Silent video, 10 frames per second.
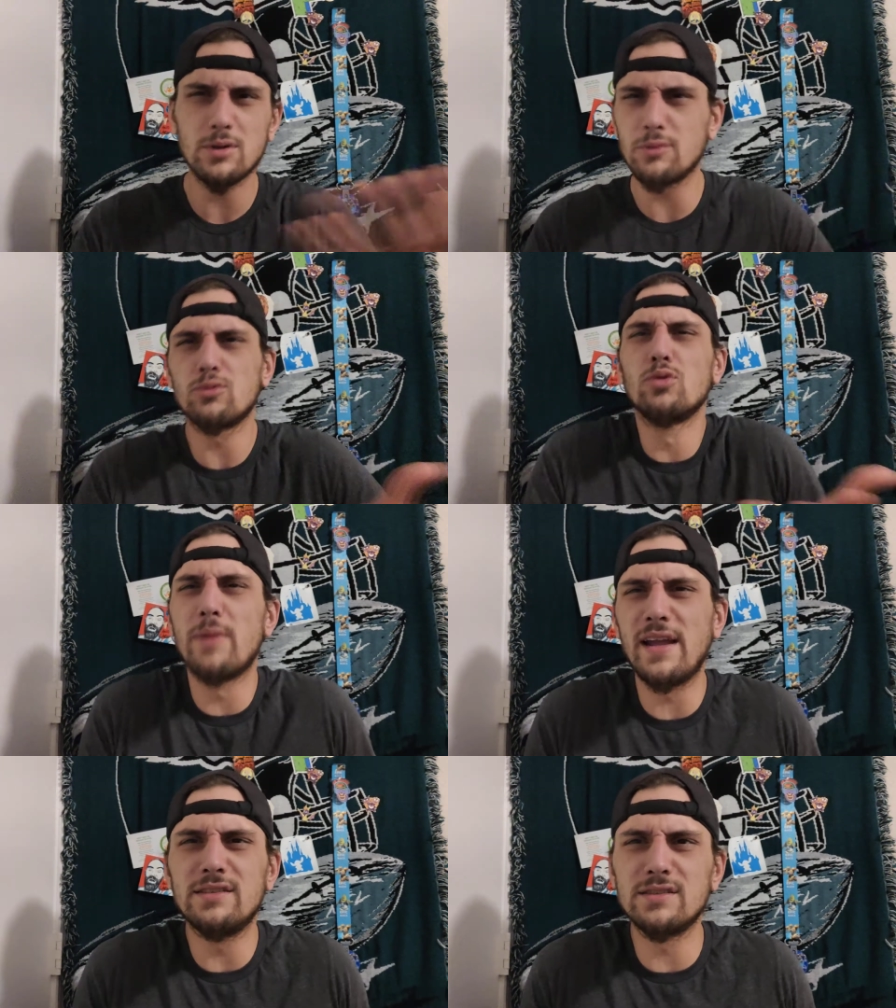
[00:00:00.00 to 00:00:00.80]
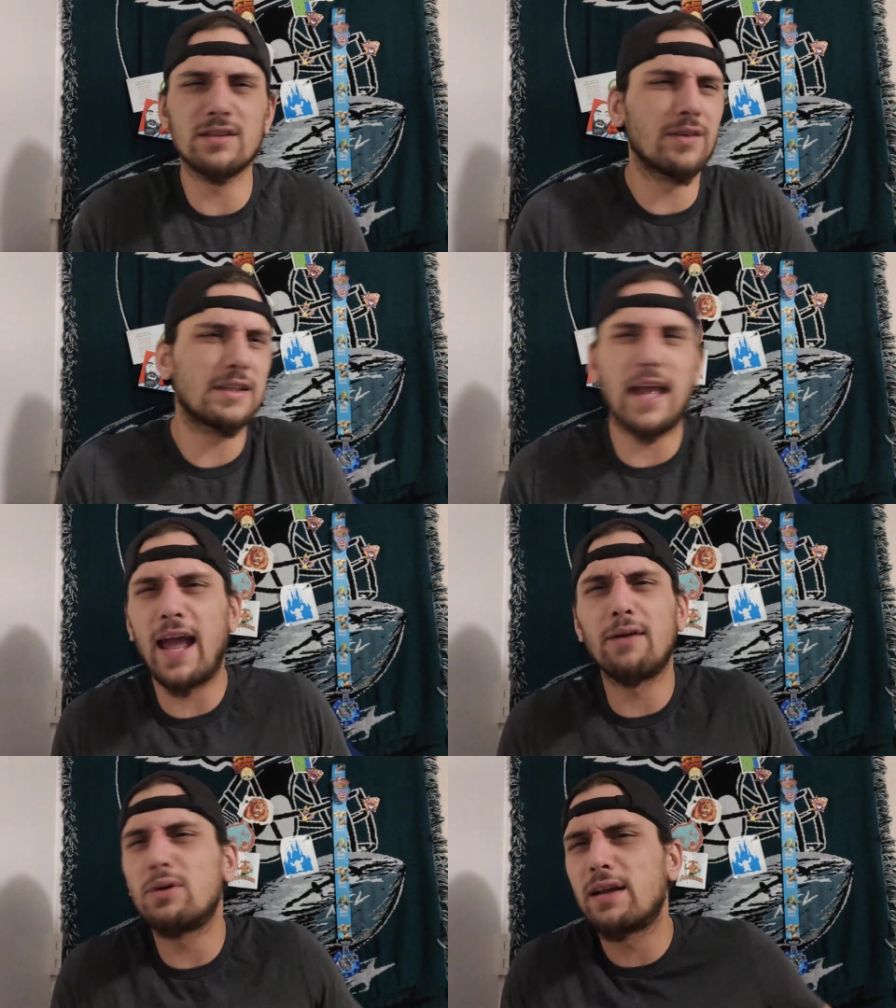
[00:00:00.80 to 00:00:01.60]
you know, roommates and stuff like
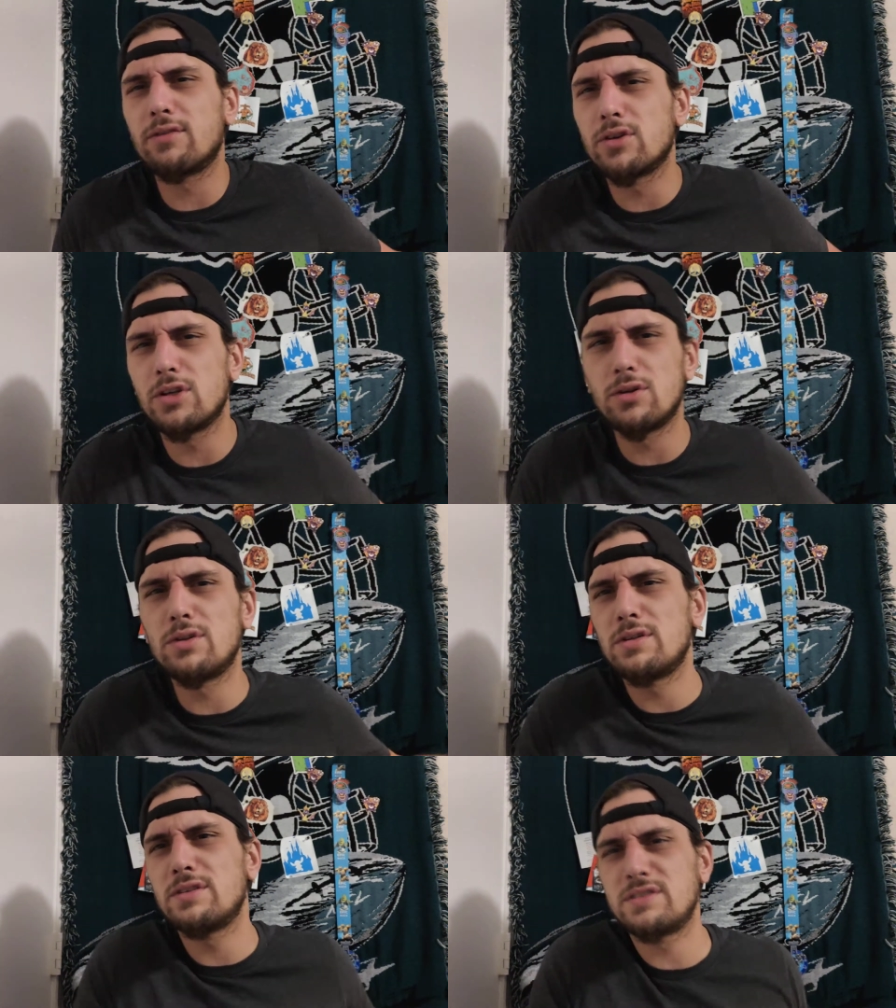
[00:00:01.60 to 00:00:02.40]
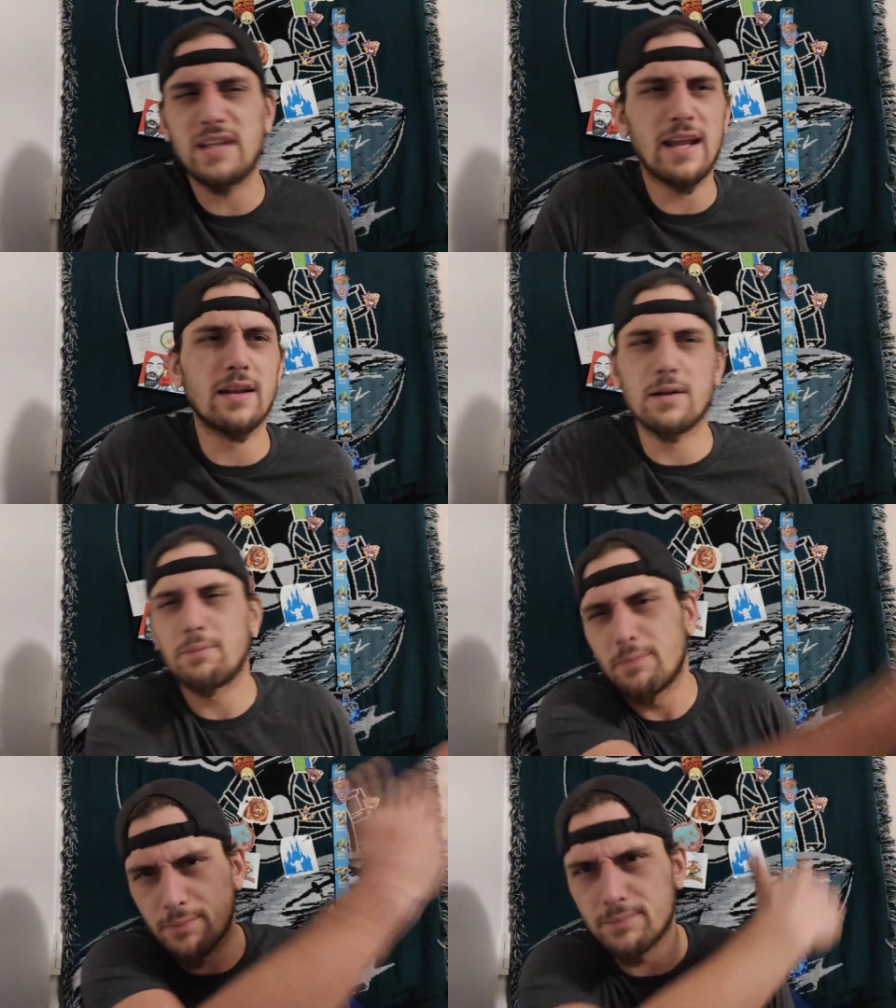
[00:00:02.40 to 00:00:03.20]
that, whatever, you know, just stayed
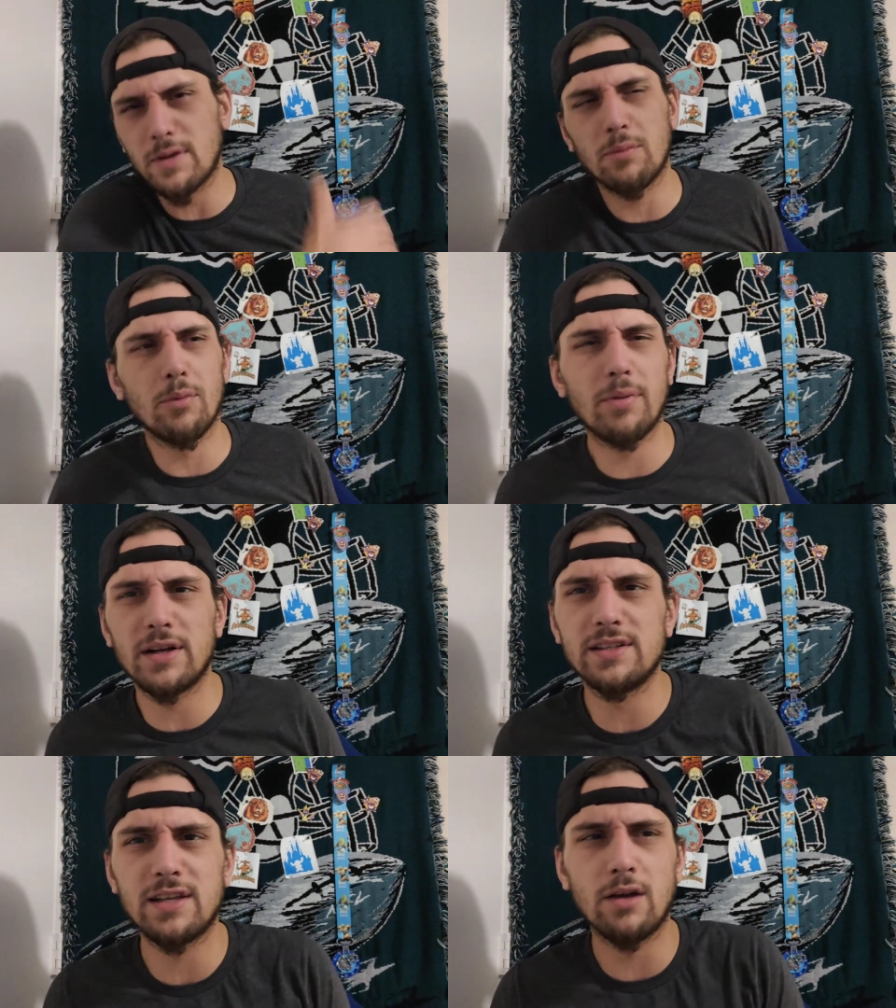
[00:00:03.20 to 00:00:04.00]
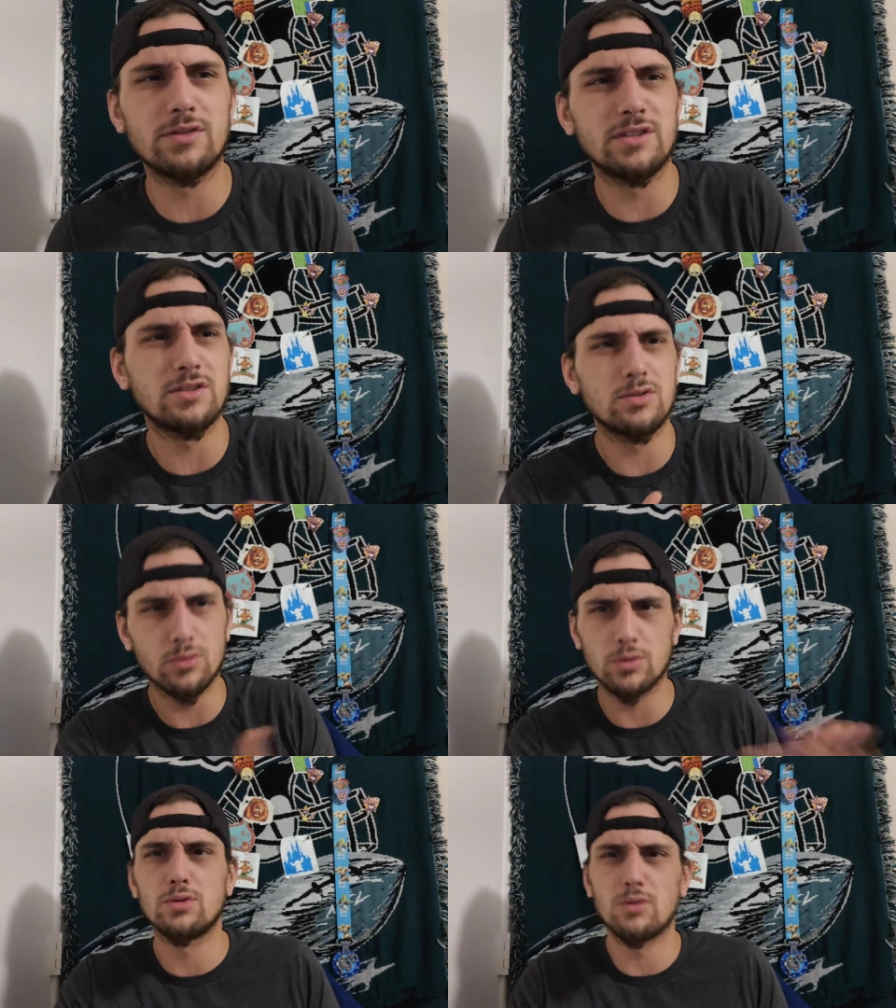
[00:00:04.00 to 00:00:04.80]
at a couple buddies' houses
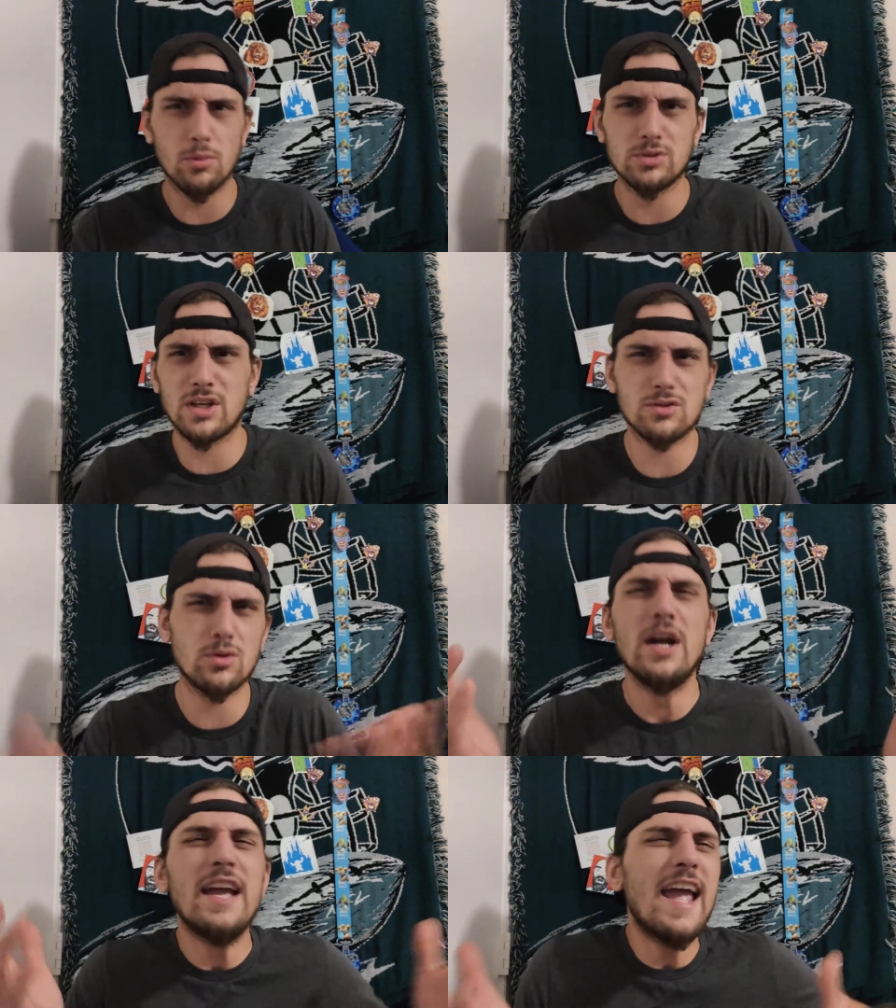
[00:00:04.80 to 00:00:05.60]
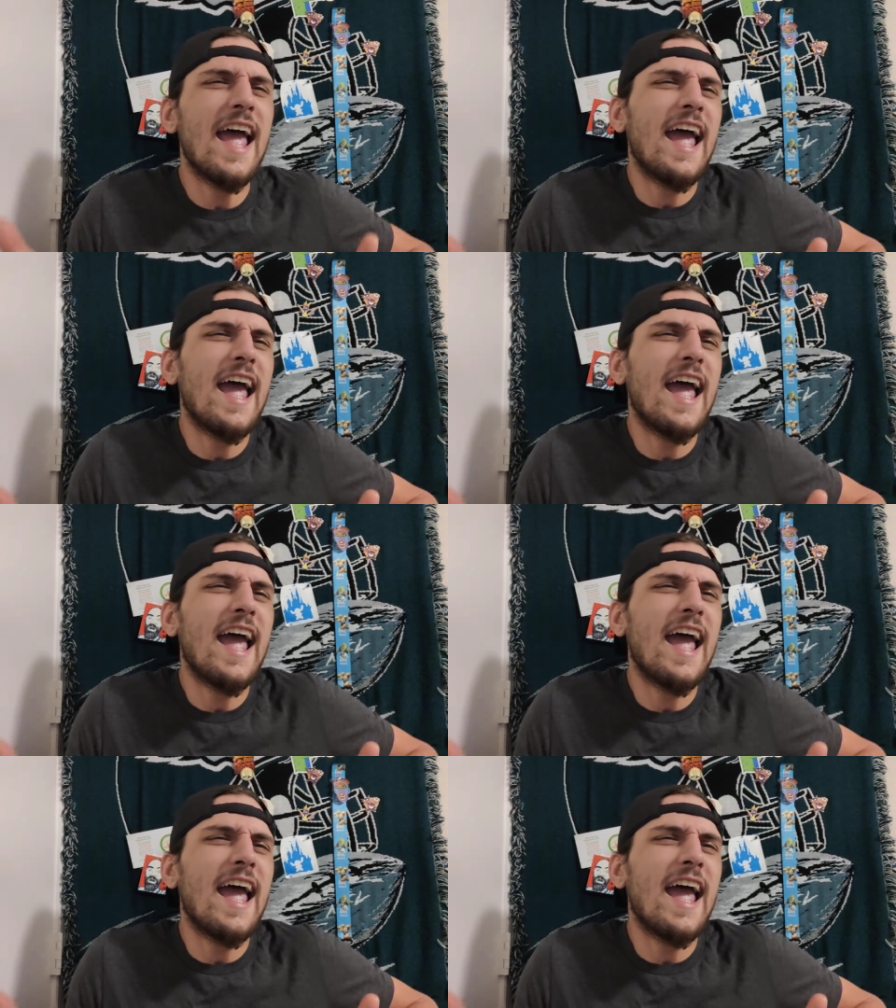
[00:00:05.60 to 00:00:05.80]
who were homosexual.